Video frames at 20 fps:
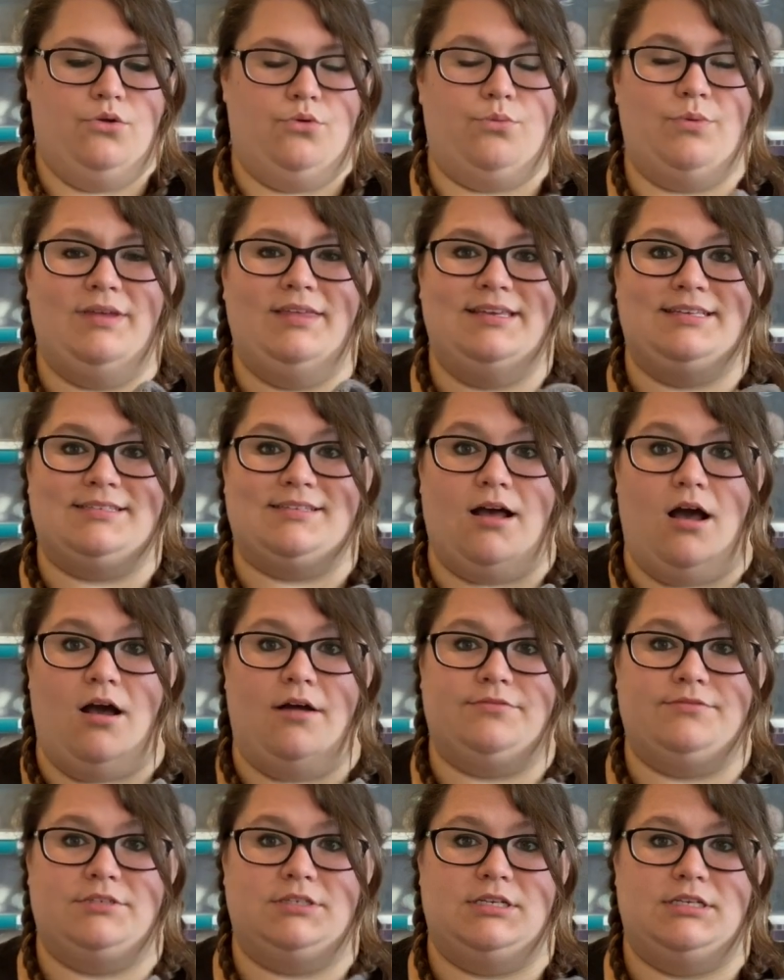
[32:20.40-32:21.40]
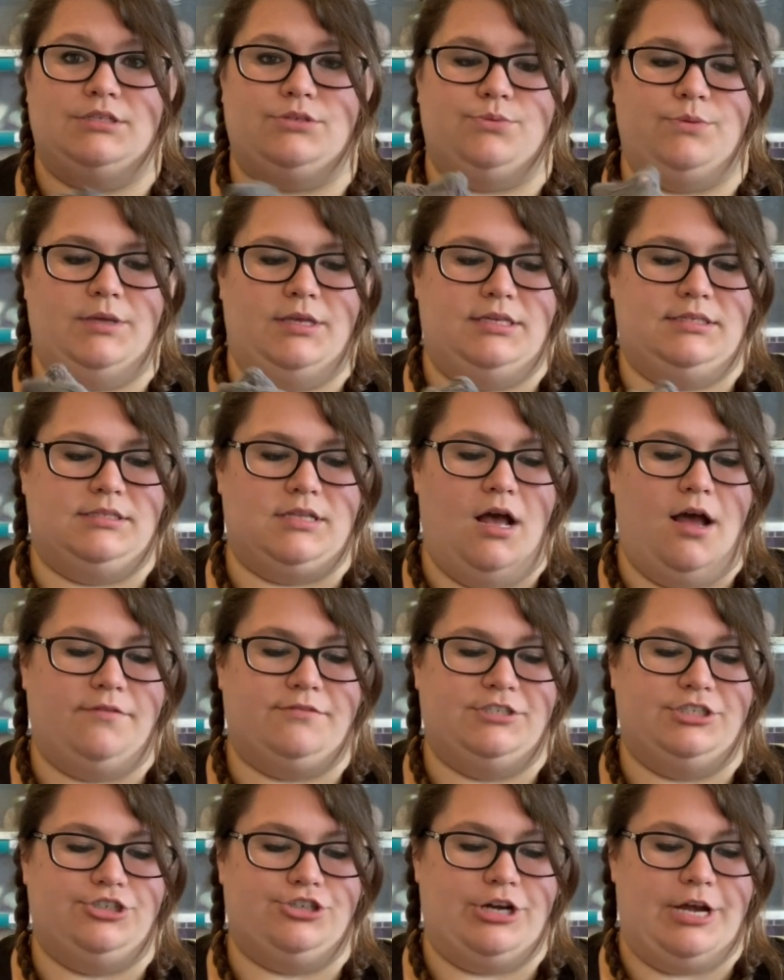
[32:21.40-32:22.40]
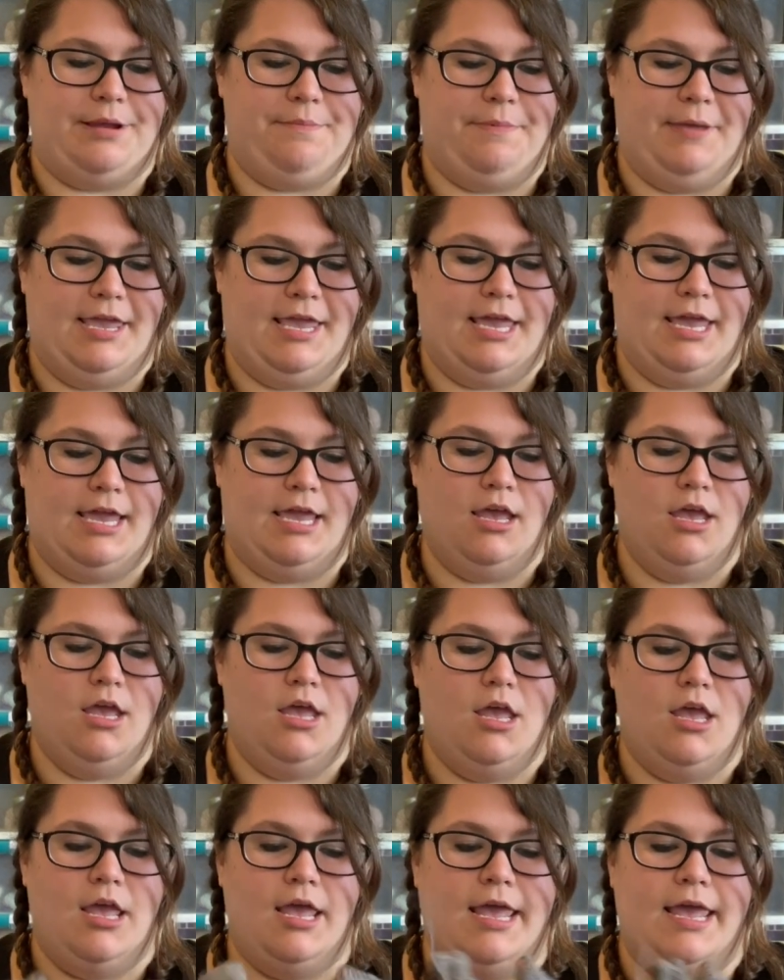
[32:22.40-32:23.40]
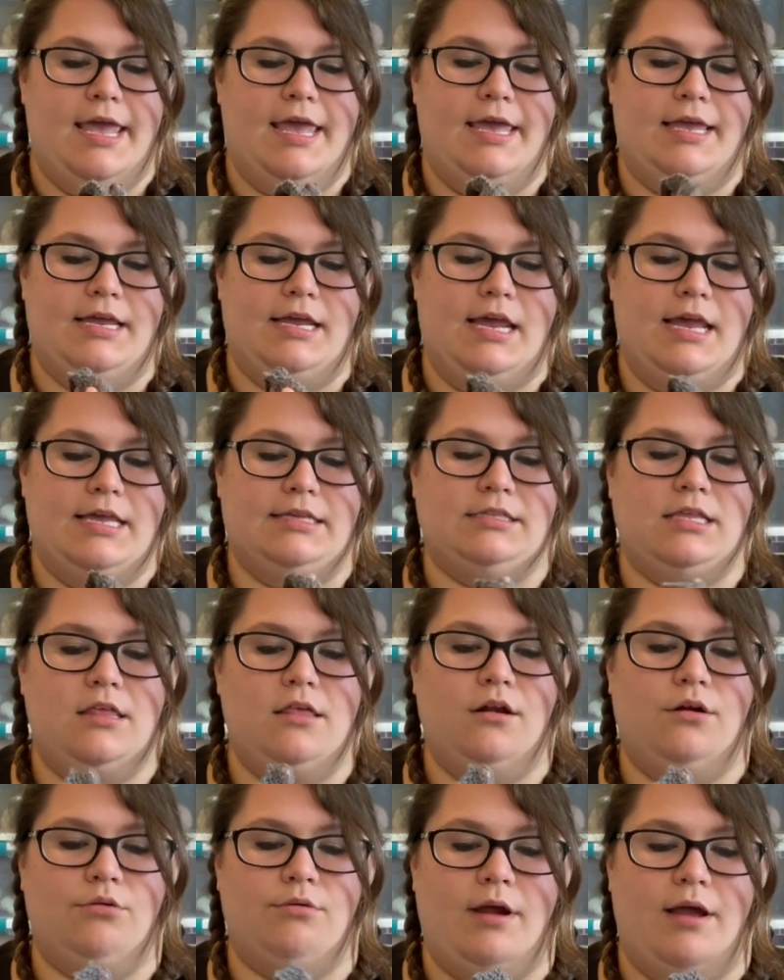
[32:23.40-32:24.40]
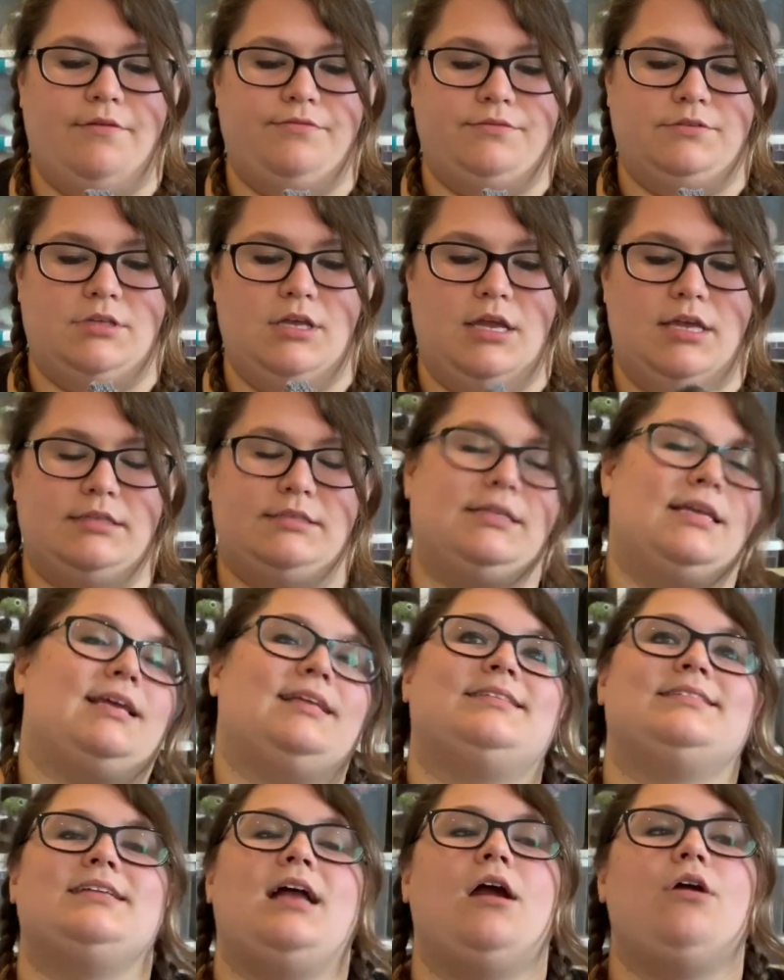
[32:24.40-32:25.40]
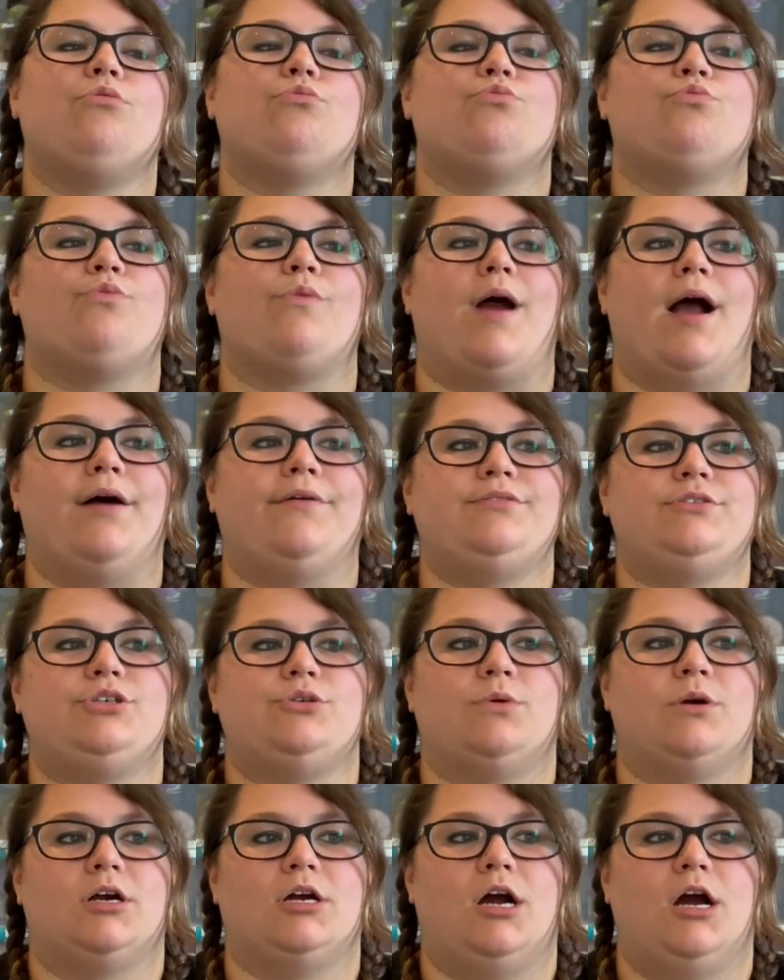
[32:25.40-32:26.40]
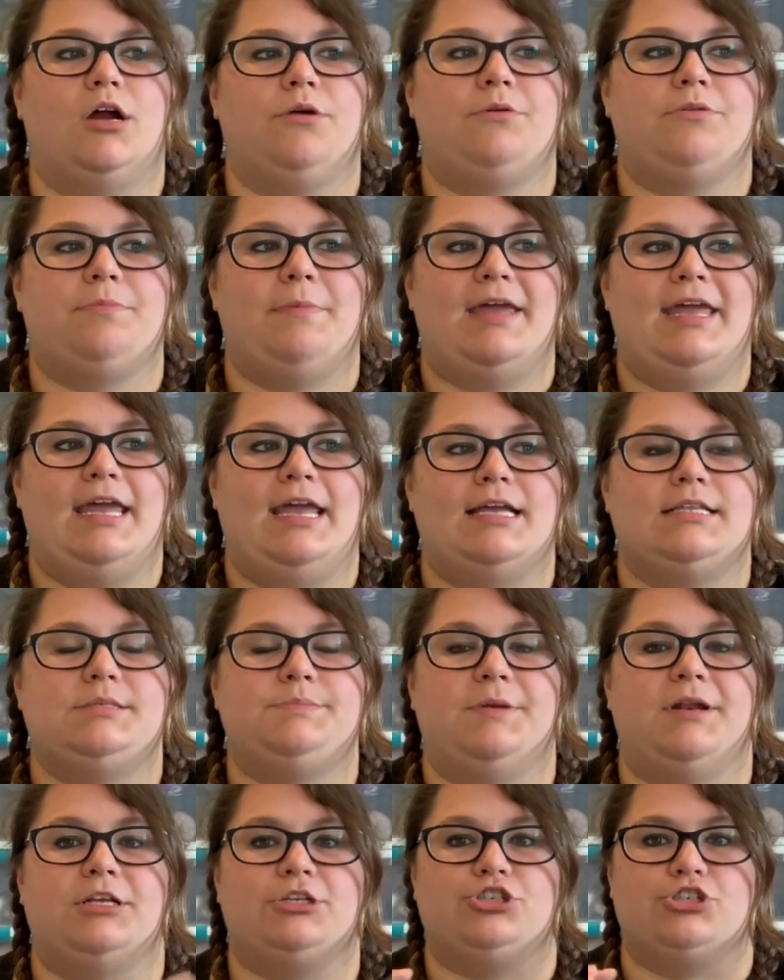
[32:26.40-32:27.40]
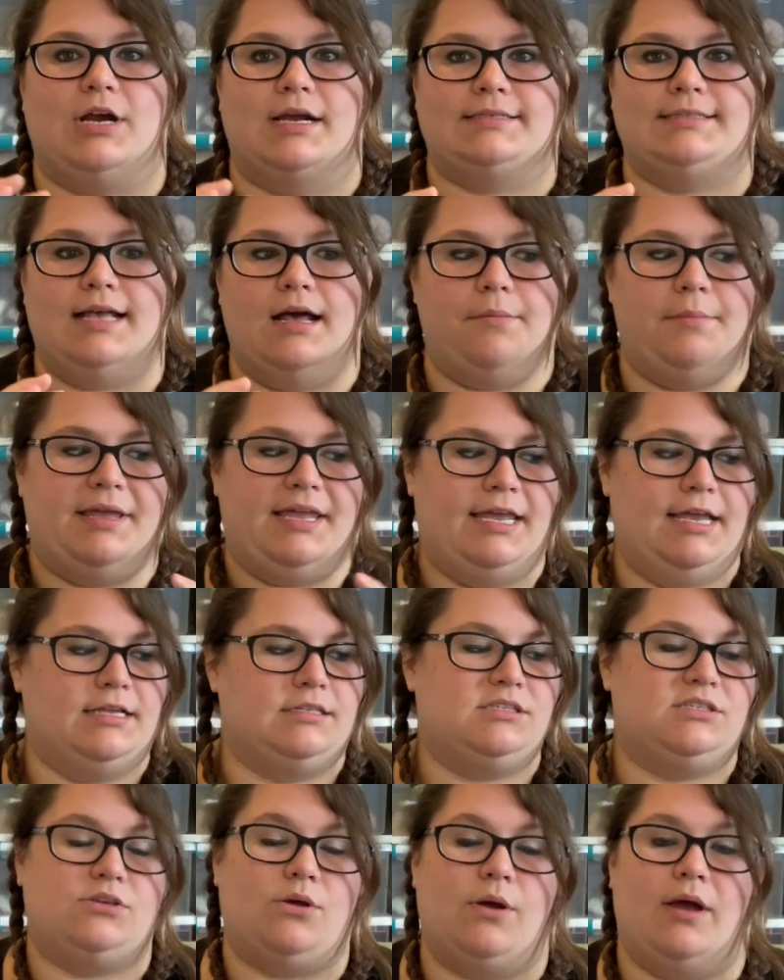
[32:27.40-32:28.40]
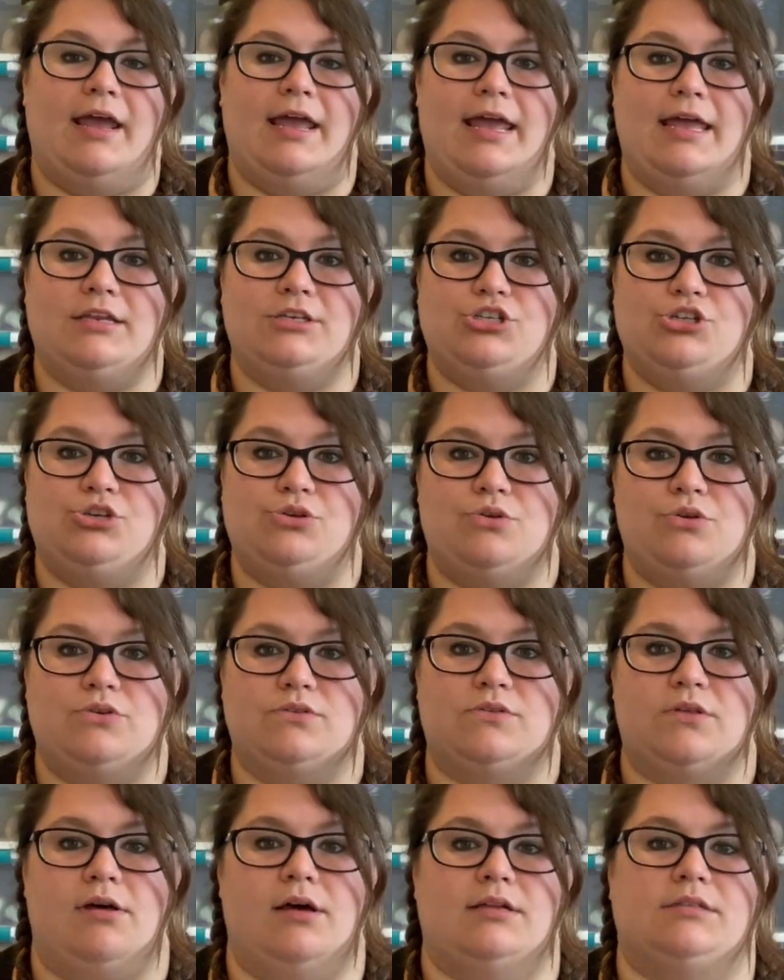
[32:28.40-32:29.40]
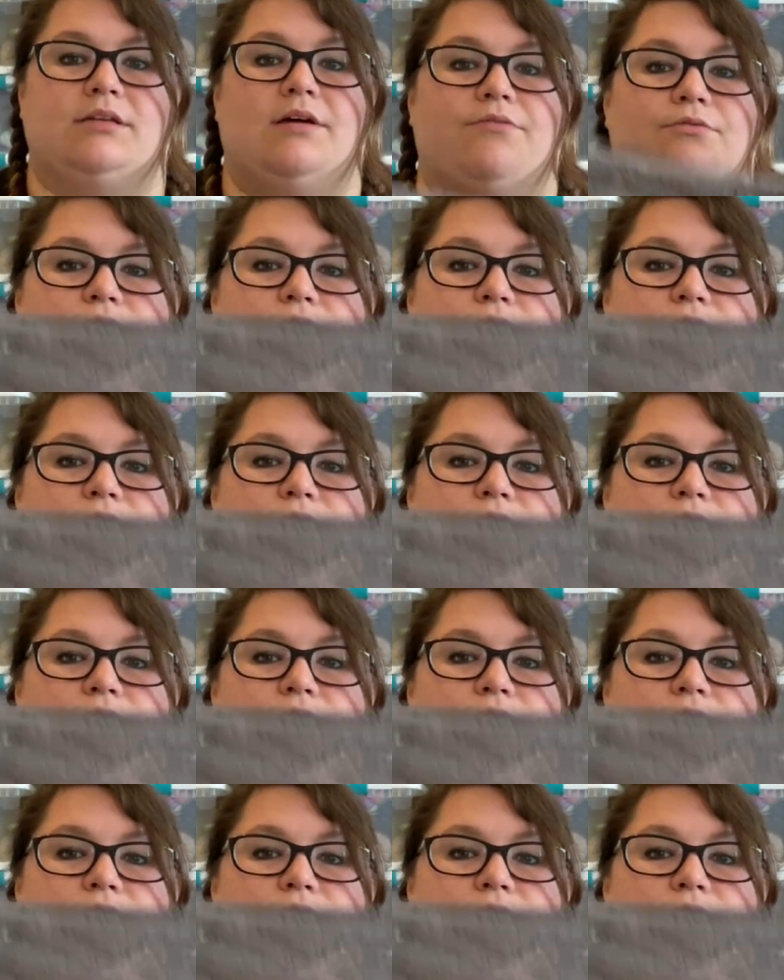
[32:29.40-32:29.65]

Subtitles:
really soft. It's really soft and drapey. It is a little rough. It's not rough to work on with my hands, but it dries out my hands. So I do use a lot of tough